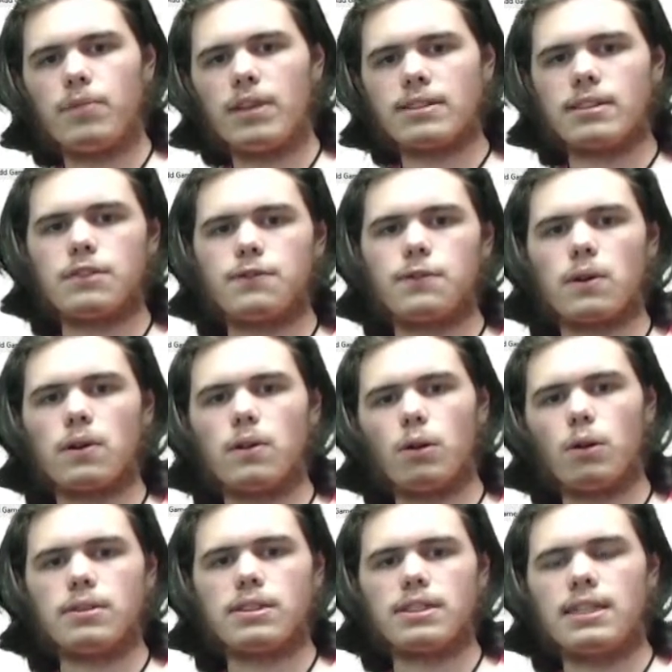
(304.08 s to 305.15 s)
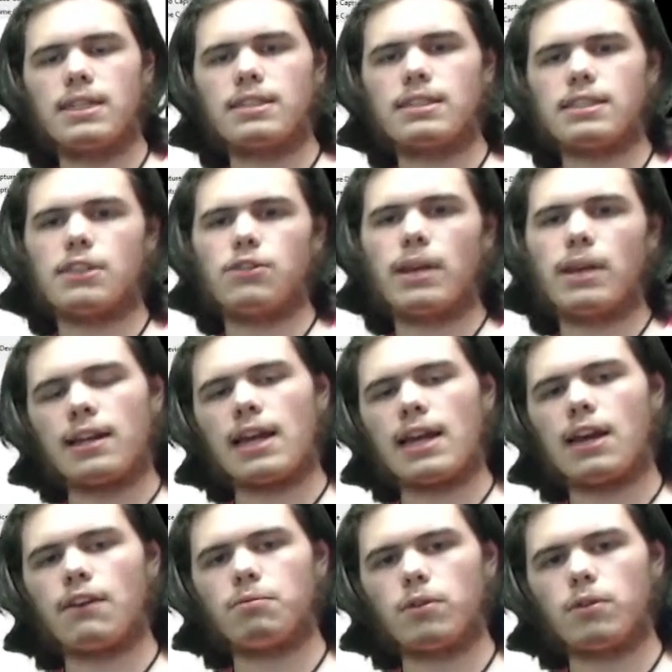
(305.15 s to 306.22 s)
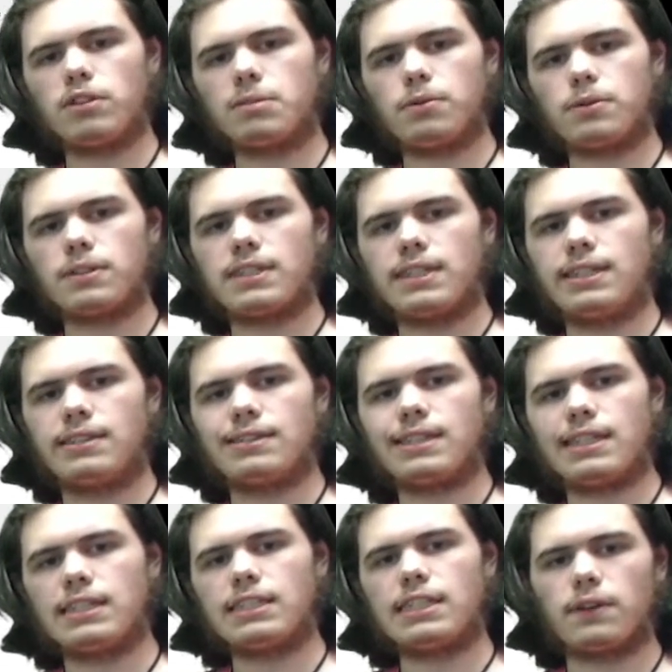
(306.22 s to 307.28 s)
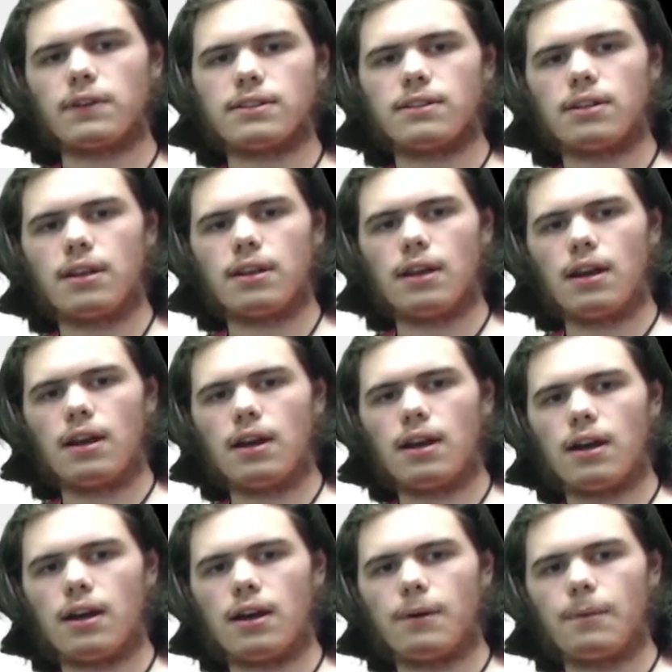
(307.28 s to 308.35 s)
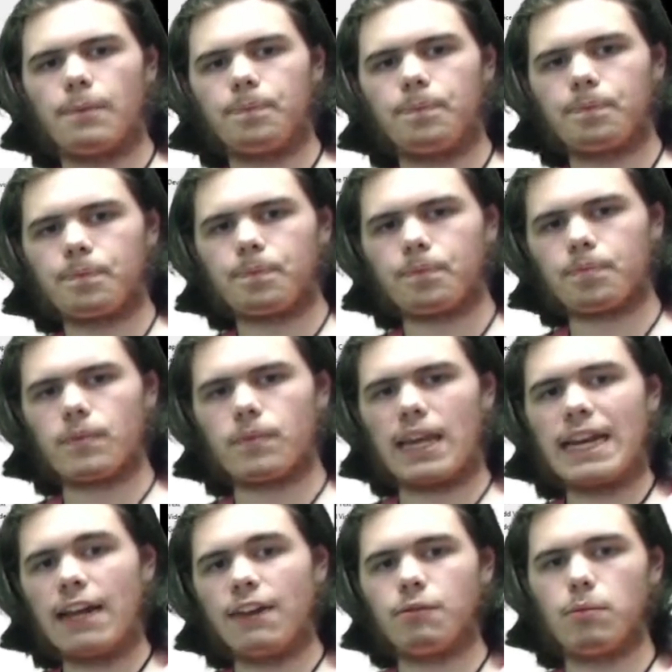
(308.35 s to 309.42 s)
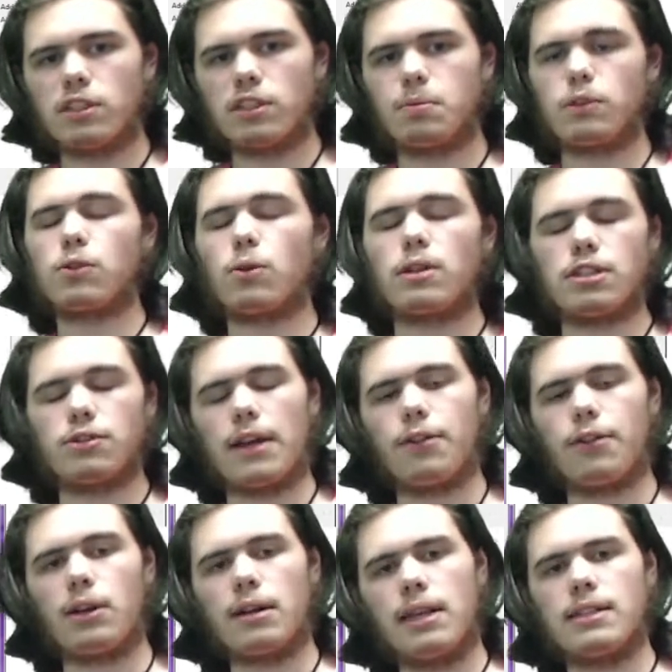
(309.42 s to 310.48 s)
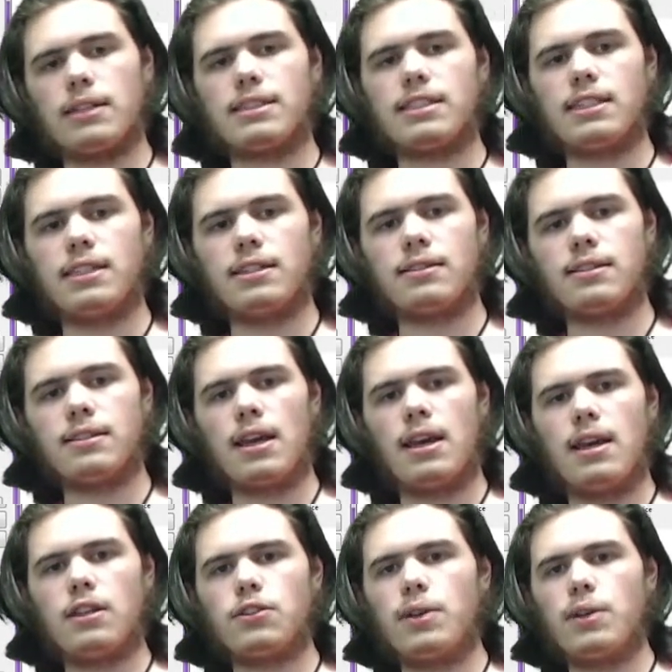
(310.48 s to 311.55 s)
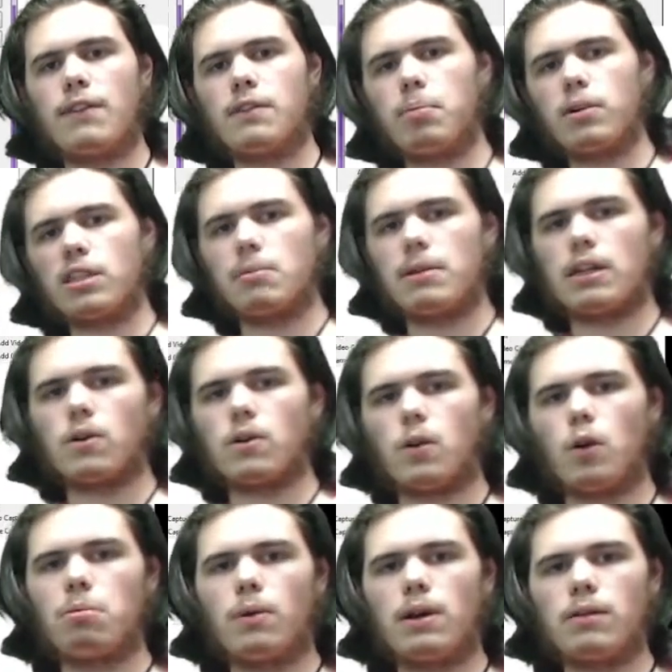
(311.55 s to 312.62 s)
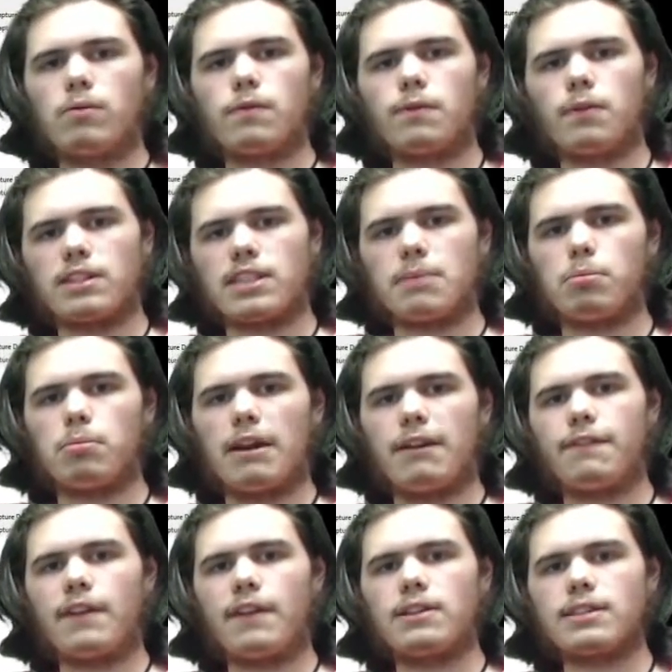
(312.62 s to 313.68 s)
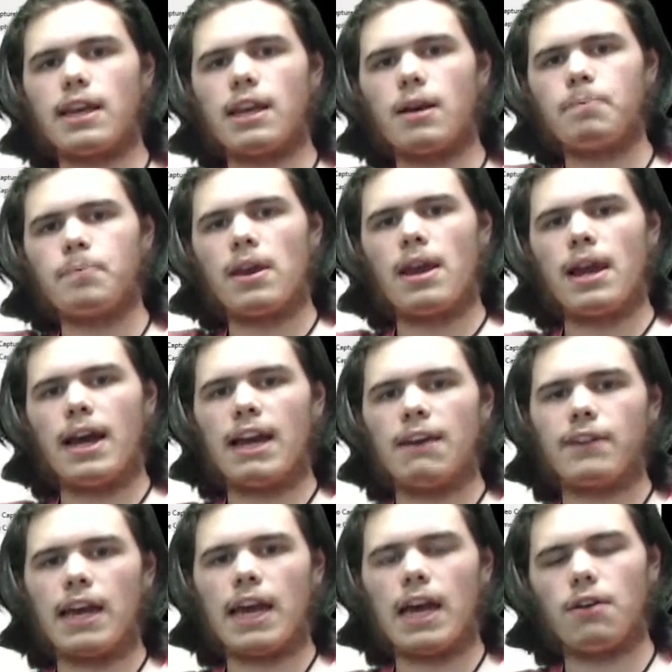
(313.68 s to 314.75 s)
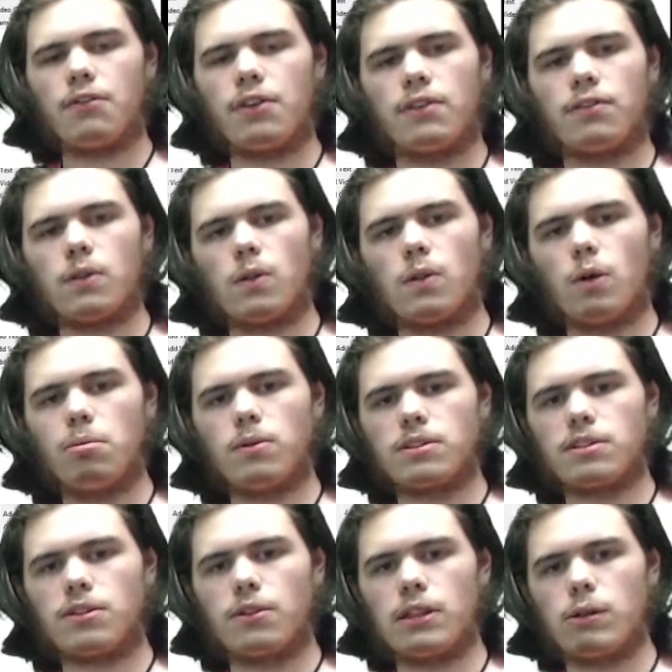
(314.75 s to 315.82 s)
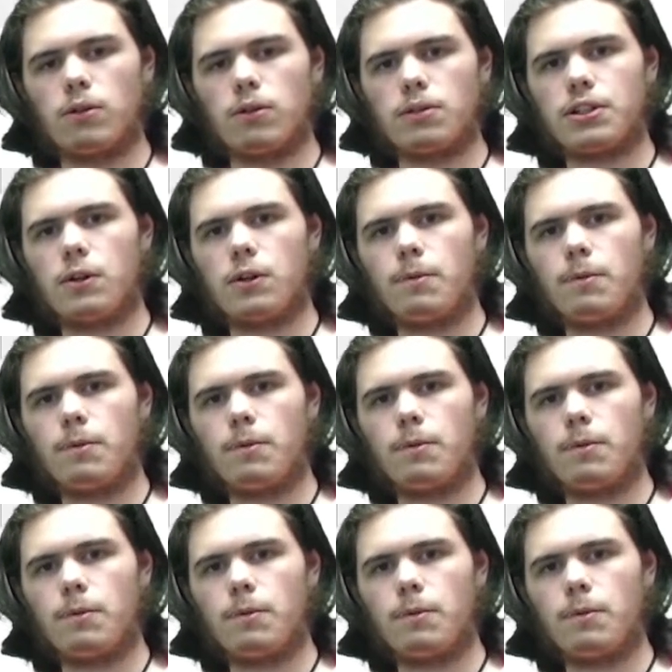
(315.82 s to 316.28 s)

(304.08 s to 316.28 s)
is for global scenes. You can't have multiple scenes in different. You can't have multiple sources rather in scenes, so you have to put them in a global one. For example, my face cam, I have to have in the global so that they will show.